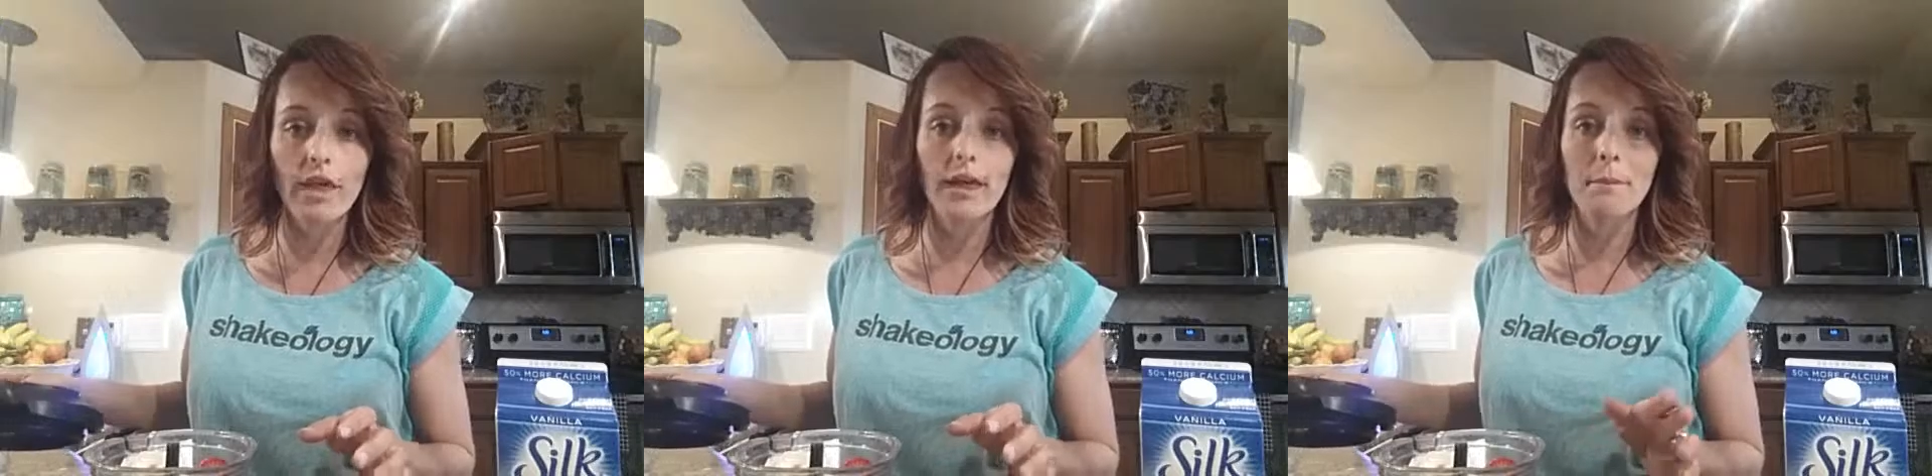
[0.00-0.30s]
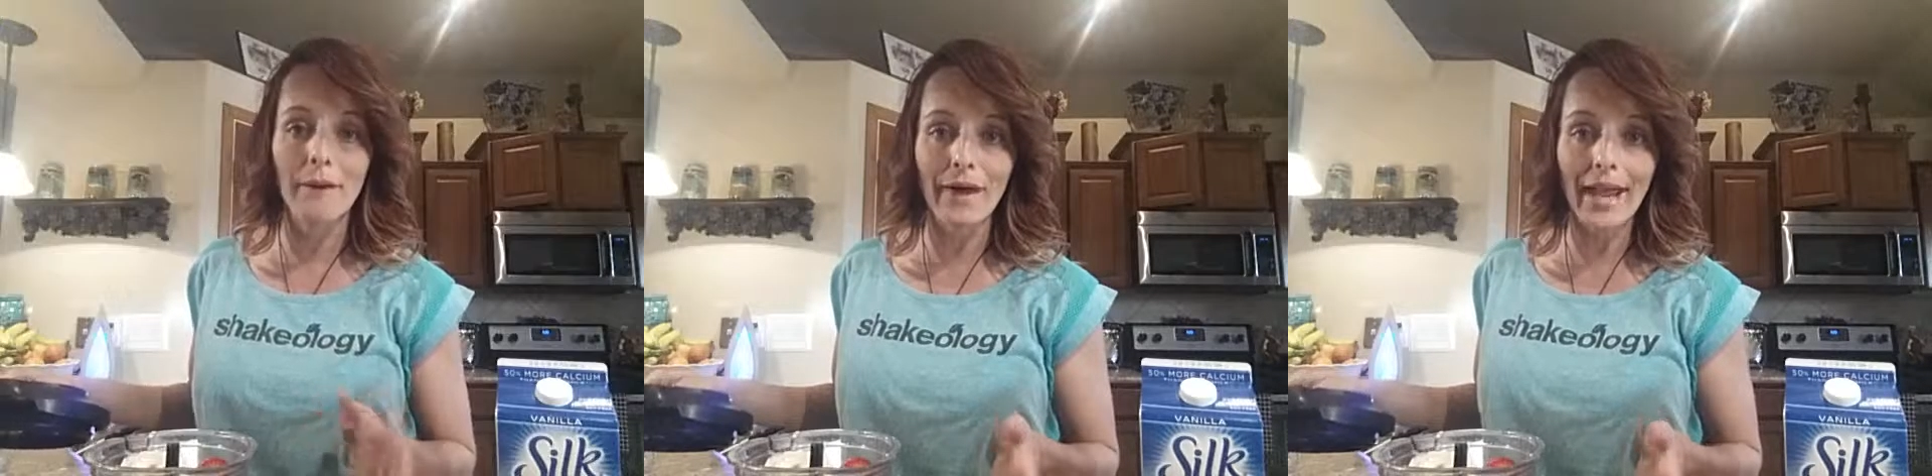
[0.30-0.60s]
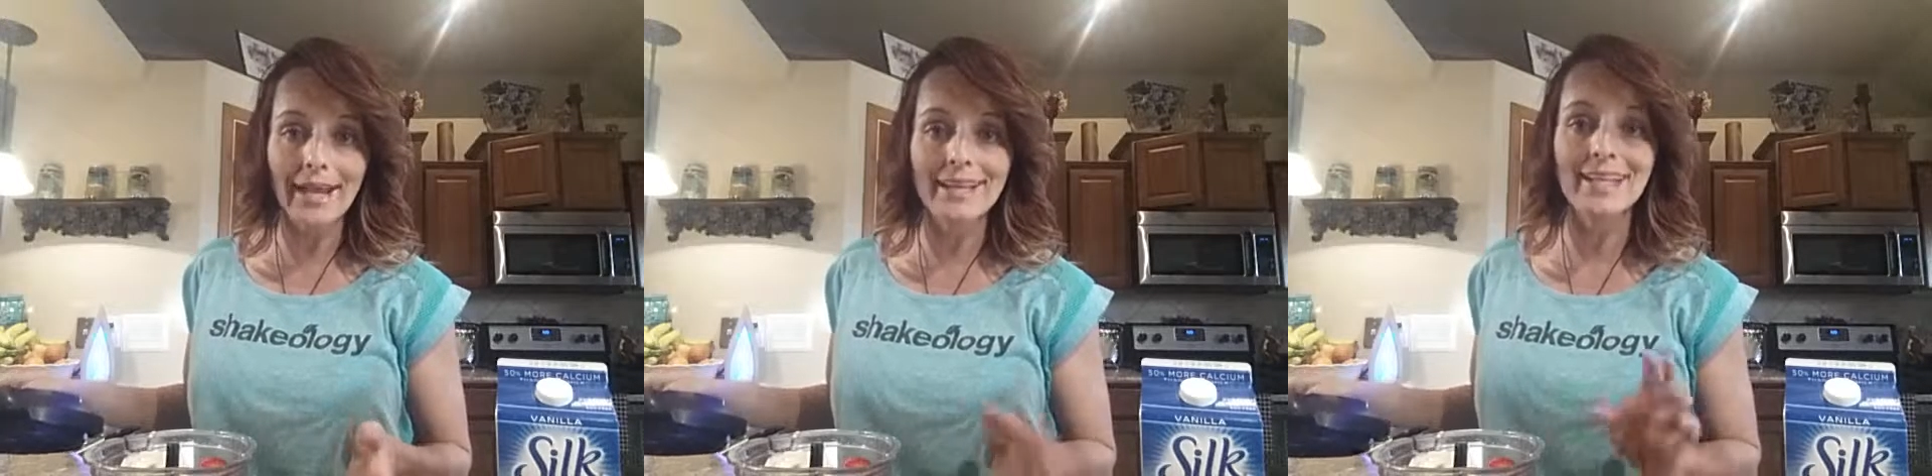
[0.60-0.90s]
that about
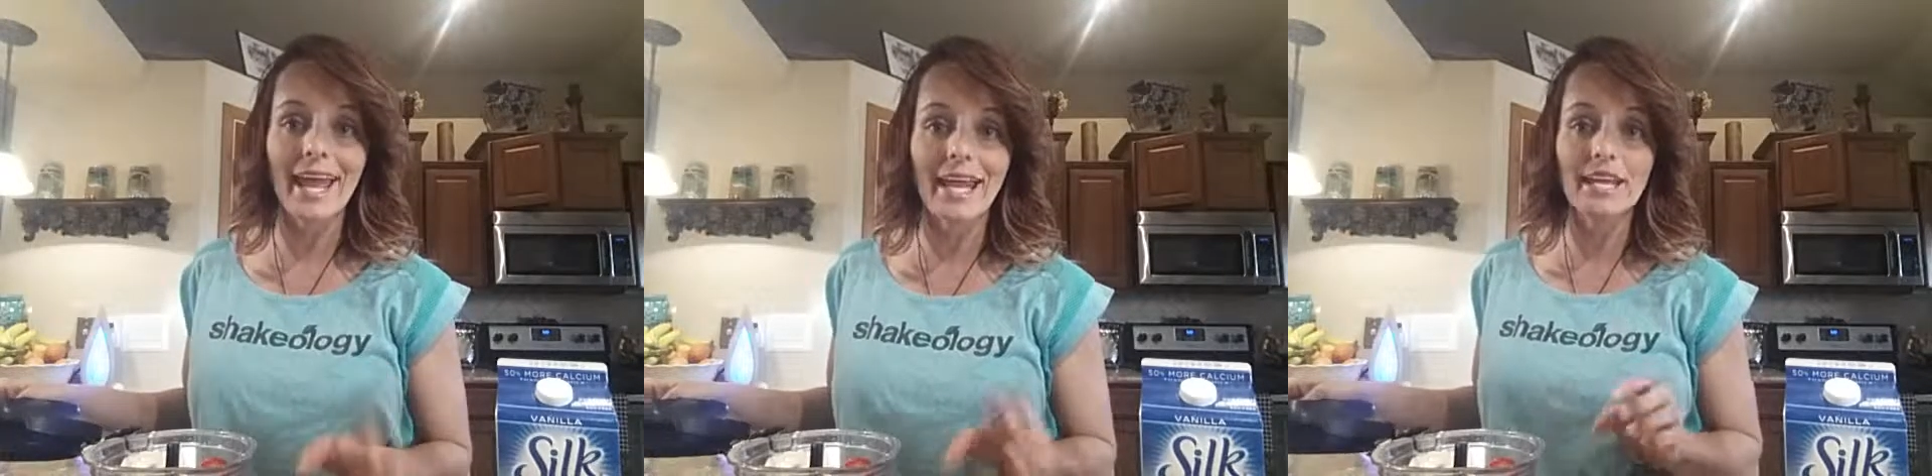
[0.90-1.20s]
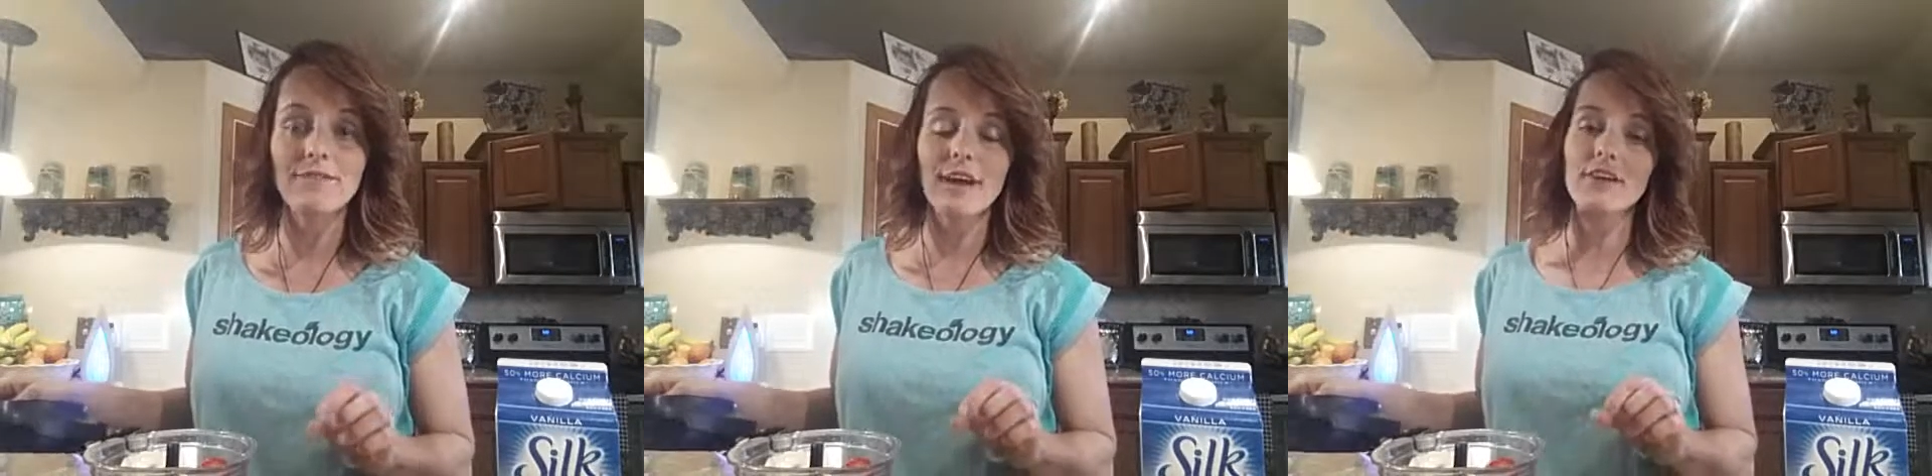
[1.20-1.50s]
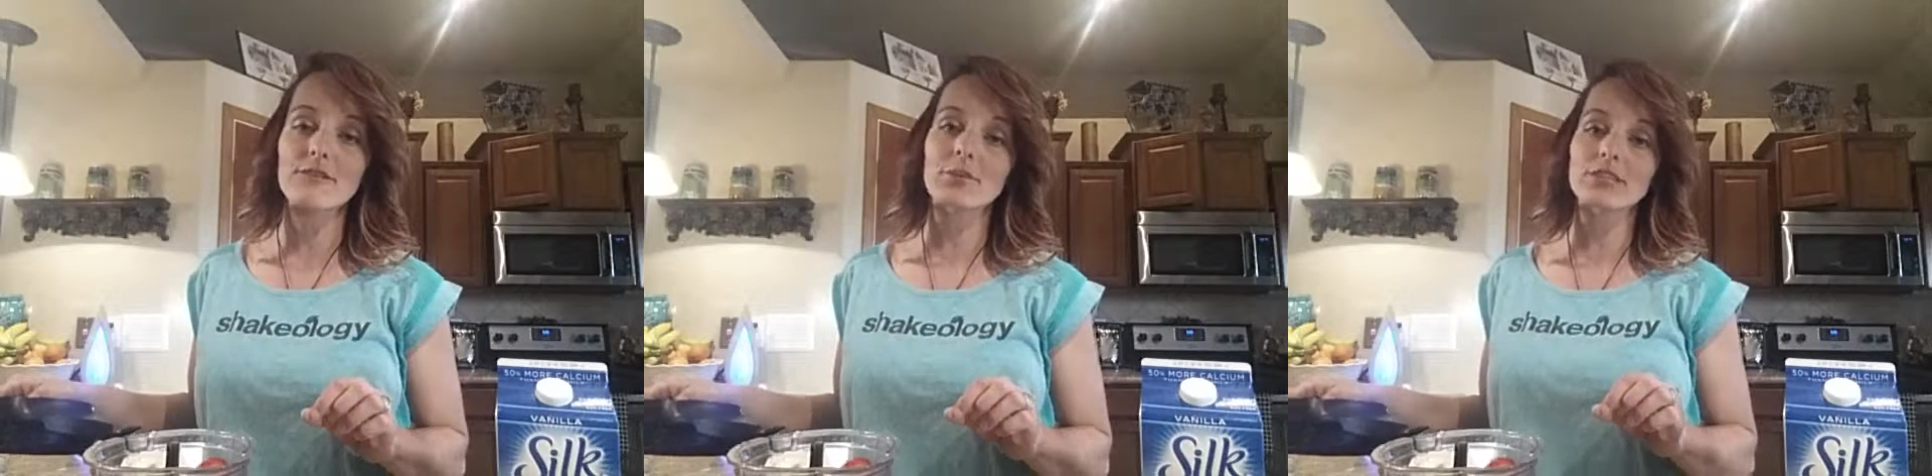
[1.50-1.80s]
80 to
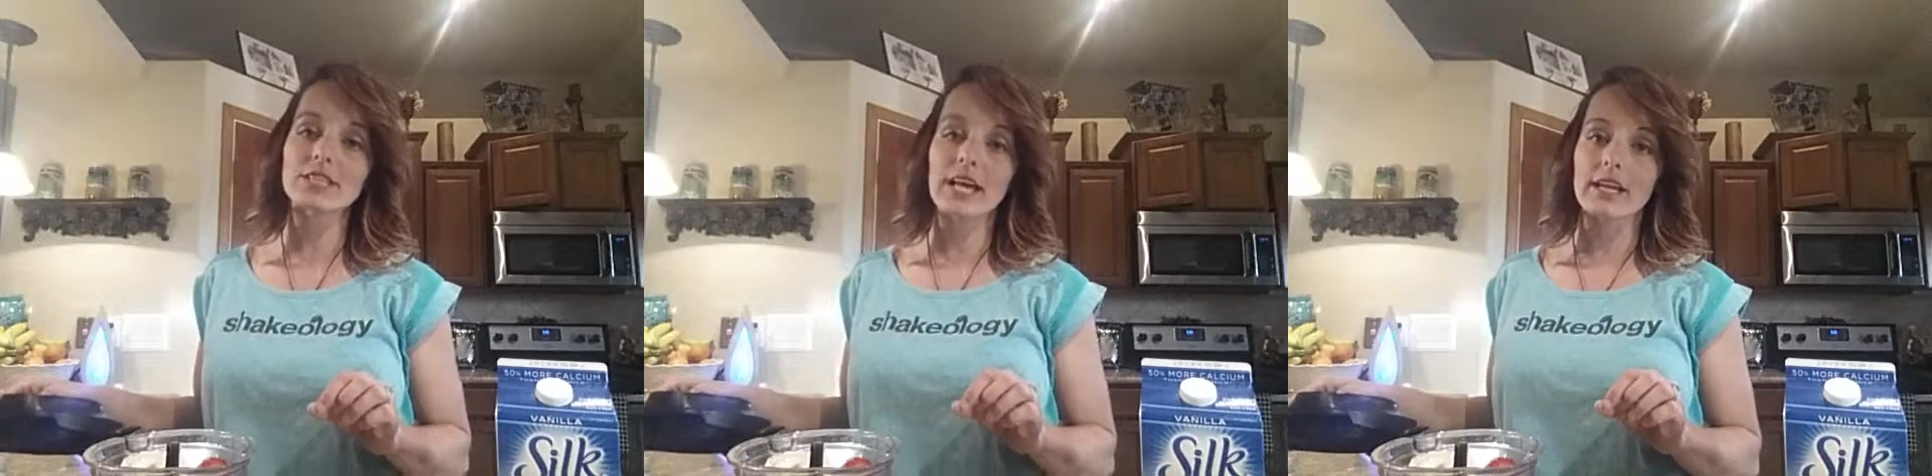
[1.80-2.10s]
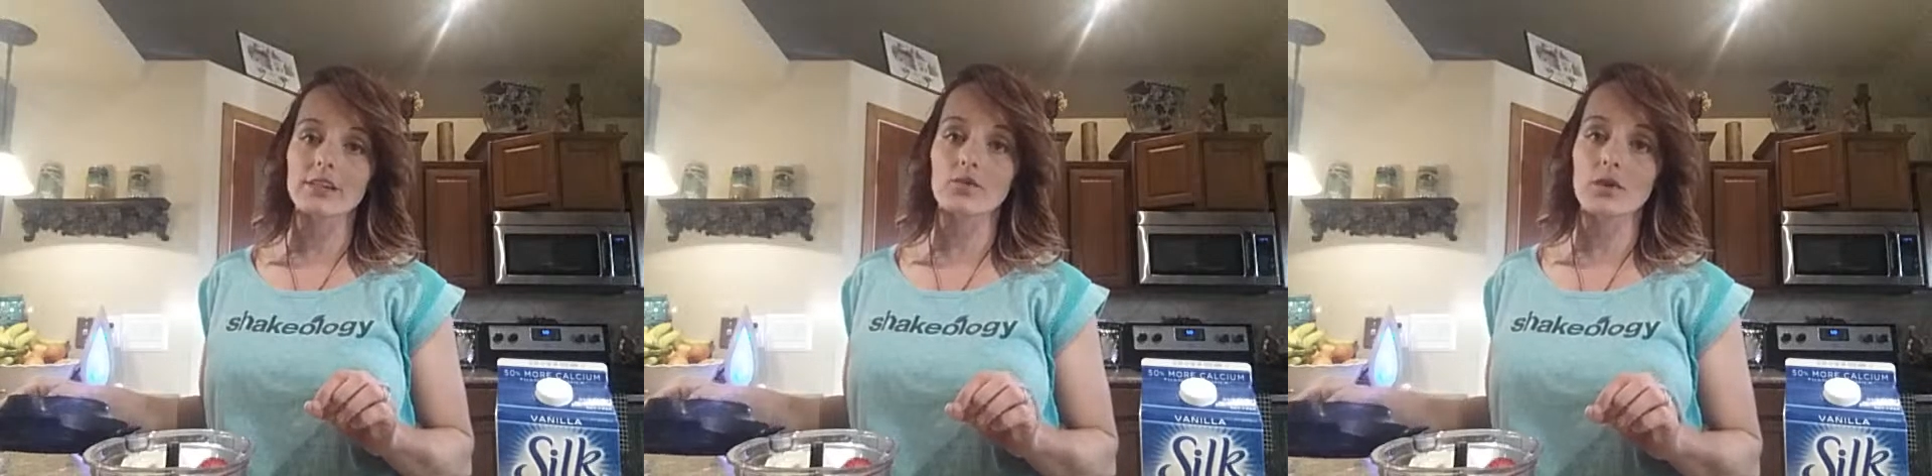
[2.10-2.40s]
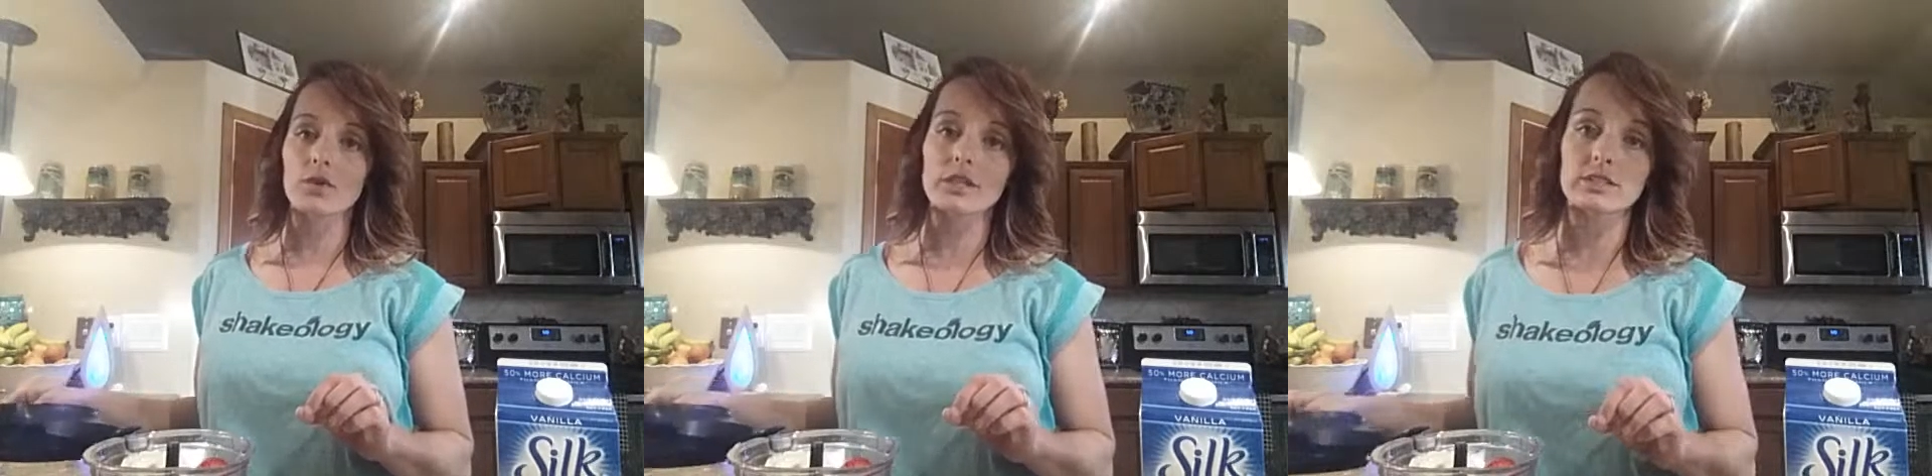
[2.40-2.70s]
85% of
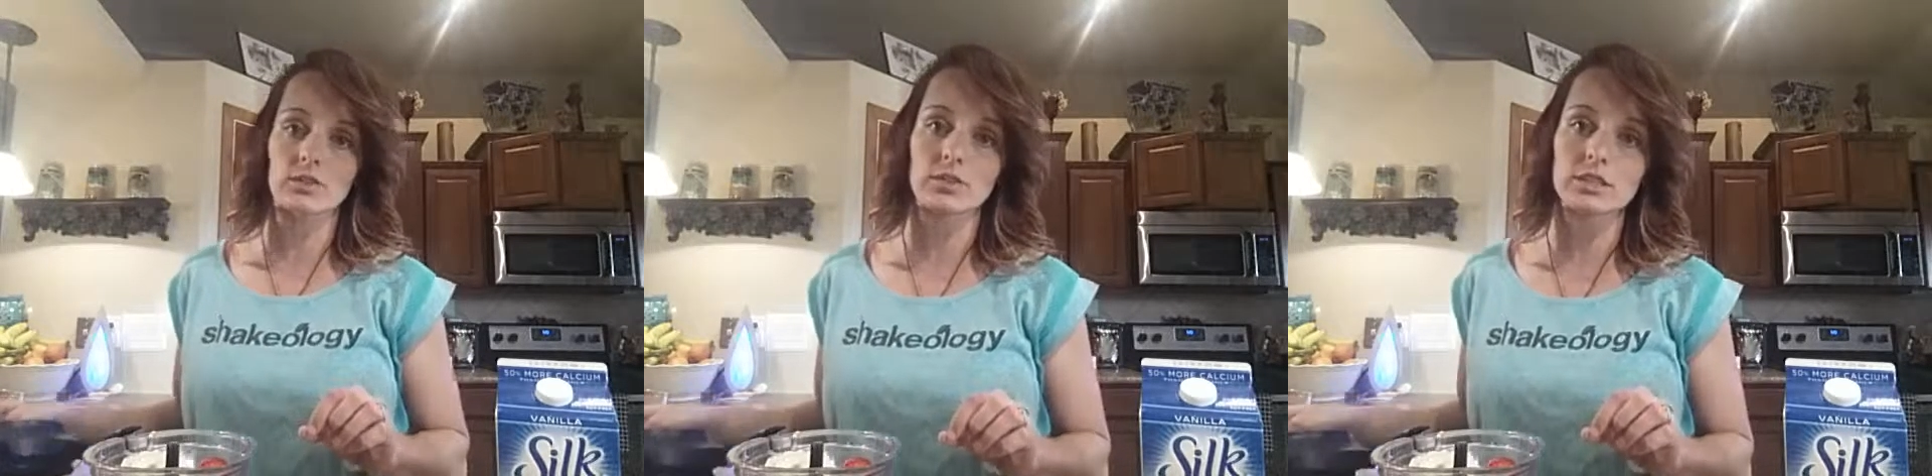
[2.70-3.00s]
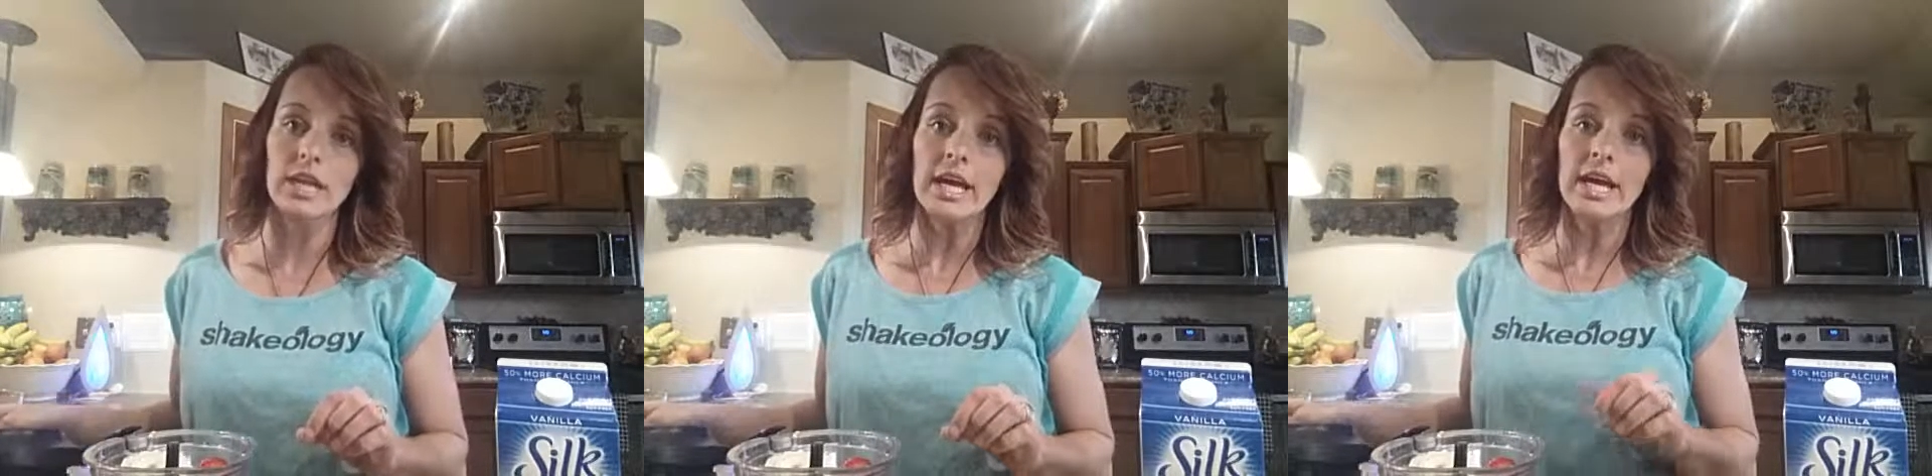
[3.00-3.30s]
your results